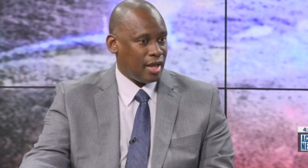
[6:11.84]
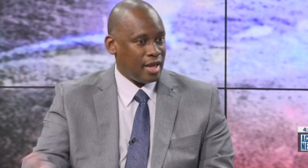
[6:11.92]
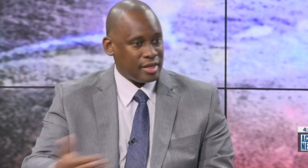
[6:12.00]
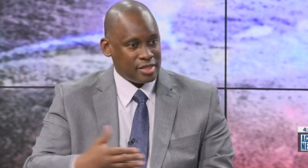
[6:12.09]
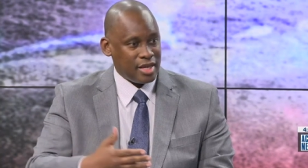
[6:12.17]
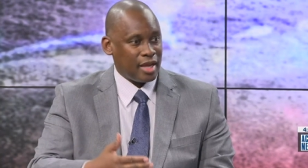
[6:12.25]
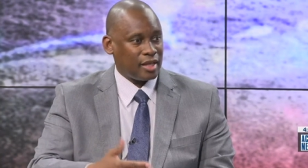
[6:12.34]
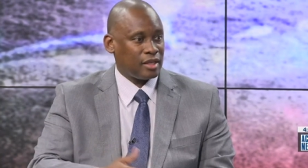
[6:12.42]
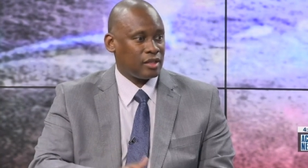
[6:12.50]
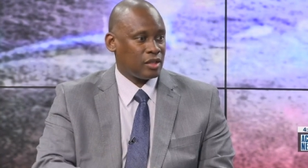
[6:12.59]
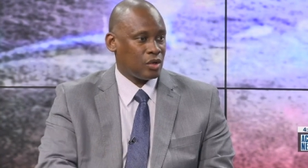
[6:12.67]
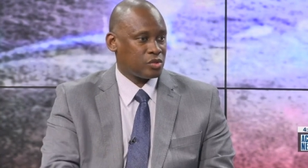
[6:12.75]
and
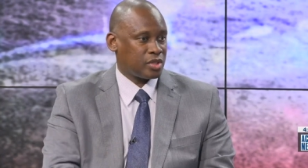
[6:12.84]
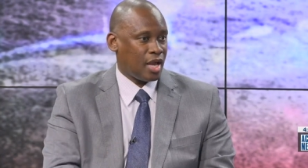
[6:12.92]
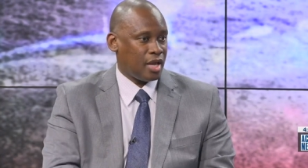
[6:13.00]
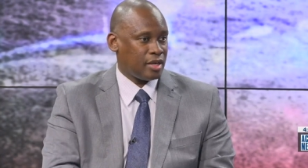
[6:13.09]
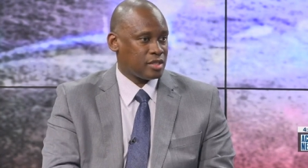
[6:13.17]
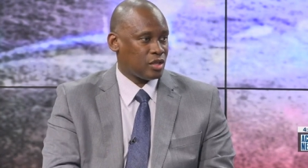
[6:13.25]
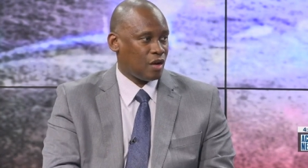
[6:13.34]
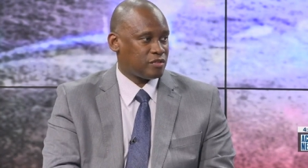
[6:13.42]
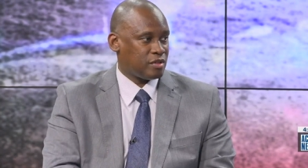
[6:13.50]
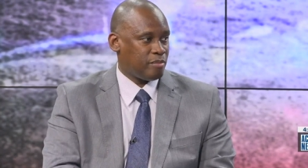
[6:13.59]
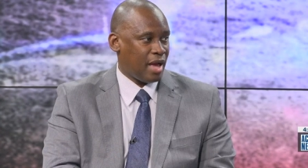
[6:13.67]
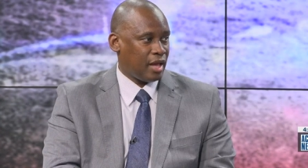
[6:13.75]
take those candidates
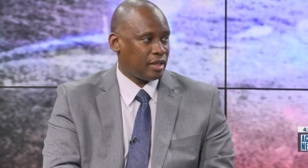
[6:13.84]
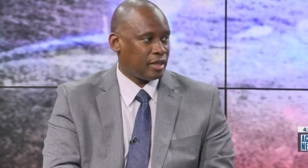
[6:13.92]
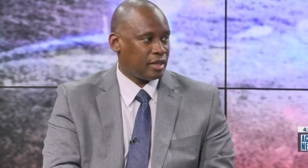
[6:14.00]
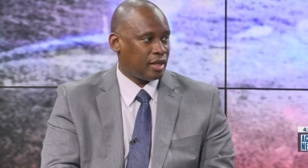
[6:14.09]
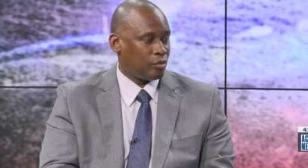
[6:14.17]
off the ballot,